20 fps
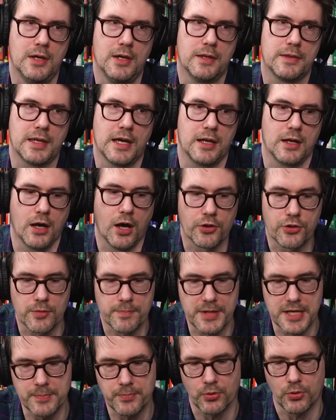that other
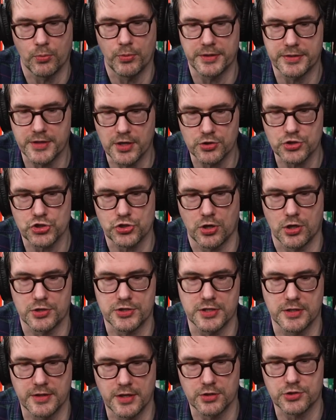people with their charts
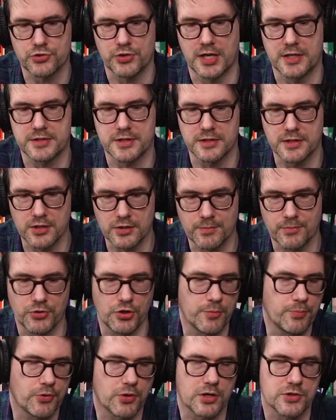and their transits and their, their
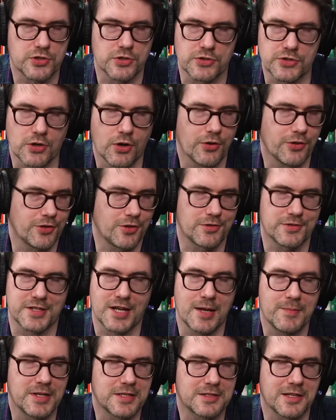progressions, all their
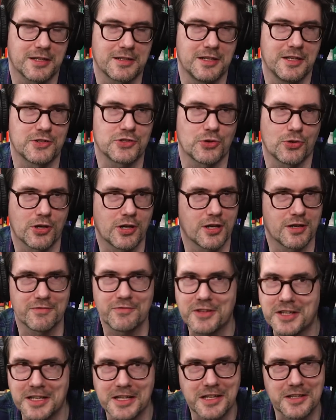timing techniques are kind of
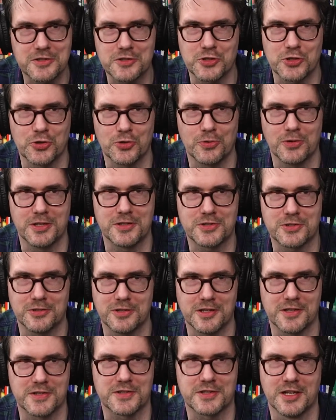feeding into you, into
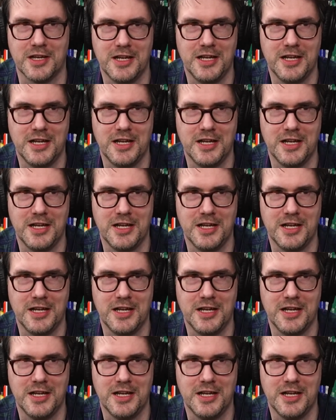this,